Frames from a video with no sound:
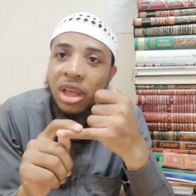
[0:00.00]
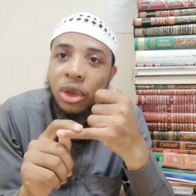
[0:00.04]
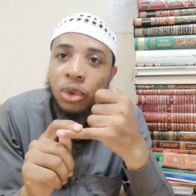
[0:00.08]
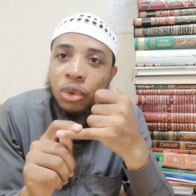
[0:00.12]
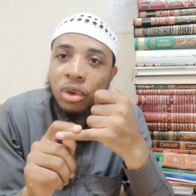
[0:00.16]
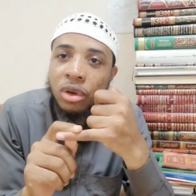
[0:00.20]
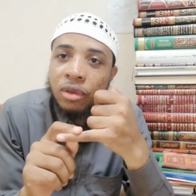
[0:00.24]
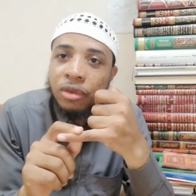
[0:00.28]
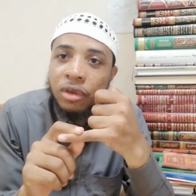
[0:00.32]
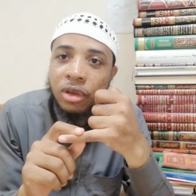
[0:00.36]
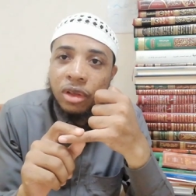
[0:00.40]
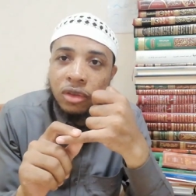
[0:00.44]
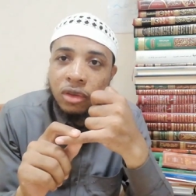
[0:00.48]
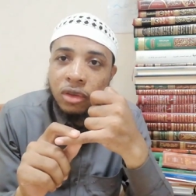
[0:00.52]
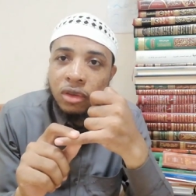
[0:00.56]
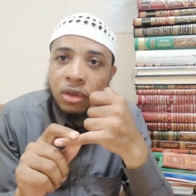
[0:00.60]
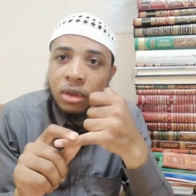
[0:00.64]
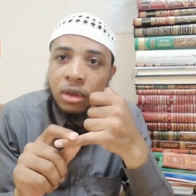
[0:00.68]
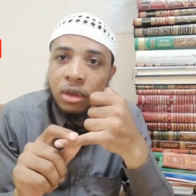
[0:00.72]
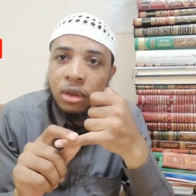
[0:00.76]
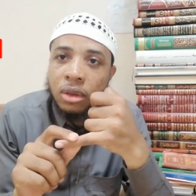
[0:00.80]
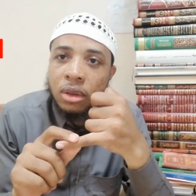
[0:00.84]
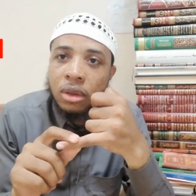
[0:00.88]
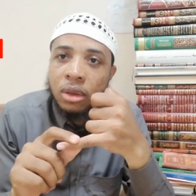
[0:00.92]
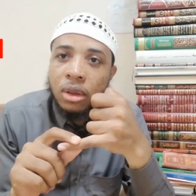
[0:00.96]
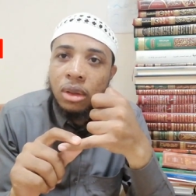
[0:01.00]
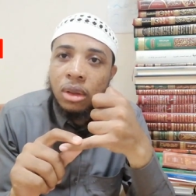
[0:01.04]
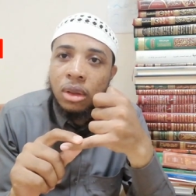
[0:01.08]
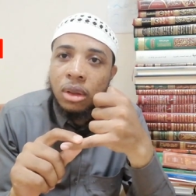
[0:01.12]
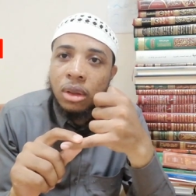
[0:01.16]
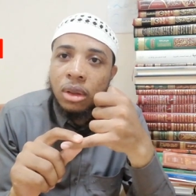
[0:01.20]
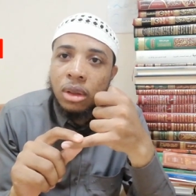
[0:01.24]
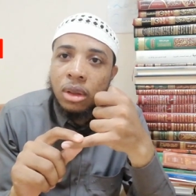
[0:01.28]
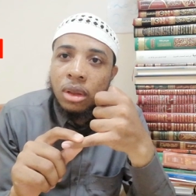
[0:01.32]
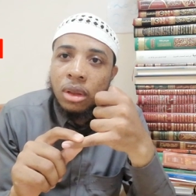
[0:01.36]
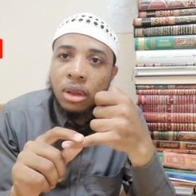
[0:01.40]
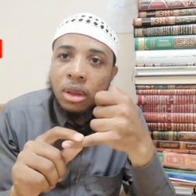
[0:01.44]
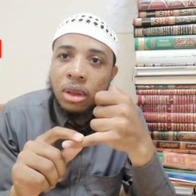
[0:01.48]
the entire
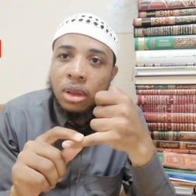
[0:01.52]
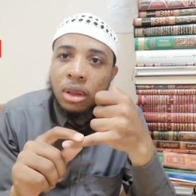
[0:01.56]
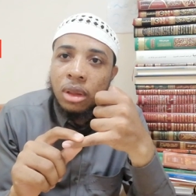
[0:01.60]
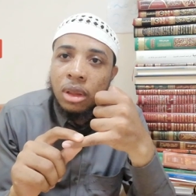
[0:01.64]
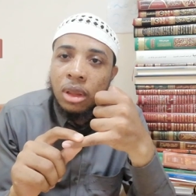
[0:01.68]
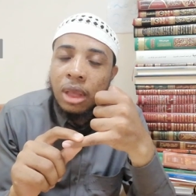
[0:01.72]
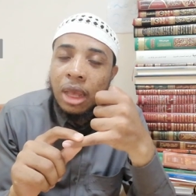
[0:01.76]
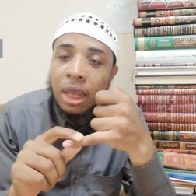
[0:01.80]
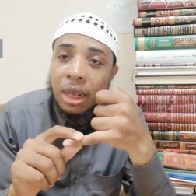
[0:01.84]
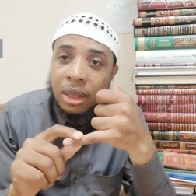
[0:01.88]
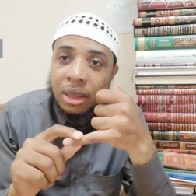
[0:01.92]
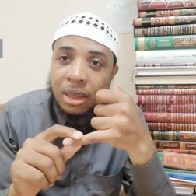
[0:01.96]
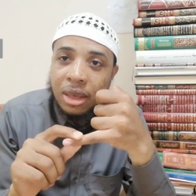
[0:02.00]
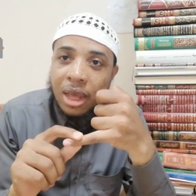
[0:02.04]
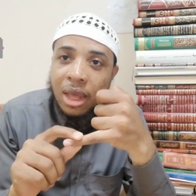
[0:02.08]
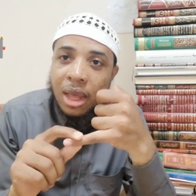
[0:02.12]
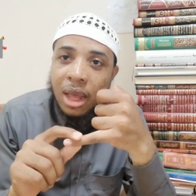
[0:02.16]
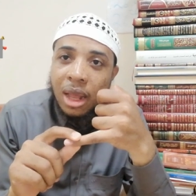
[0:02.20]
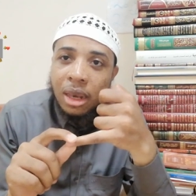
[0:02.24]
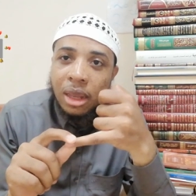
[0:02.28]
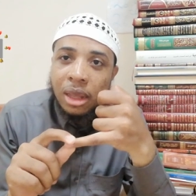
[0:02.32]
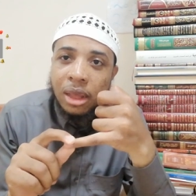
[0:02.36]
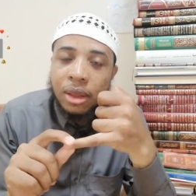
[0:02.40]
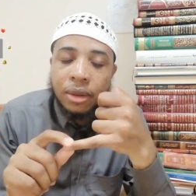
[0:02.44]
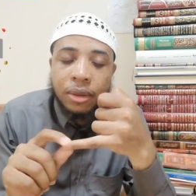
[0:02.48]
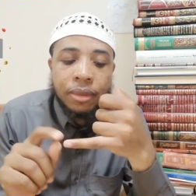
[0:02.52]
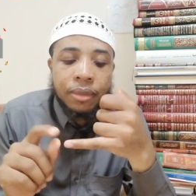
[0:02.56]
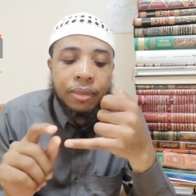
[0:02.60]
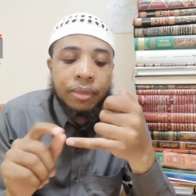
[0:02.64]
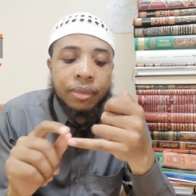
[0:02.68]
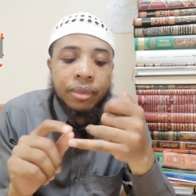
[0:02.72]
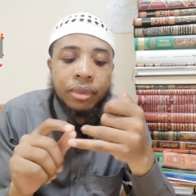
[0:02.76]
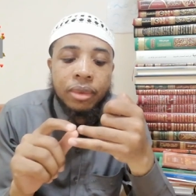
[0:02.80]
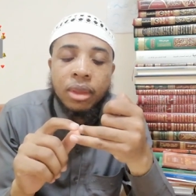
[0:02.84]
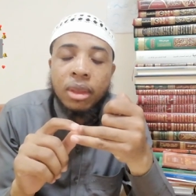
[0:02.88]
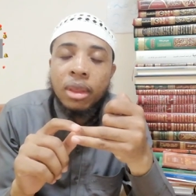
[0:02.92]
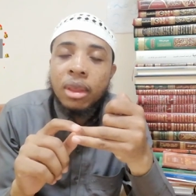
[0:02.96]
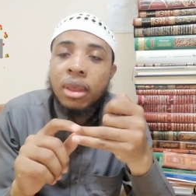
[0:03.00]
universe
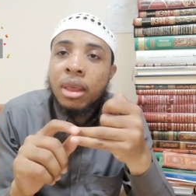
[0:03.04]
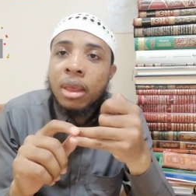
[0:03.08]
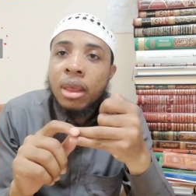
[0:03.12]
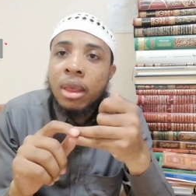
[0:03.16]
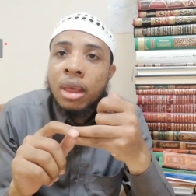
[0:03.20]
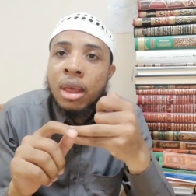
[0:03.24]
entirely,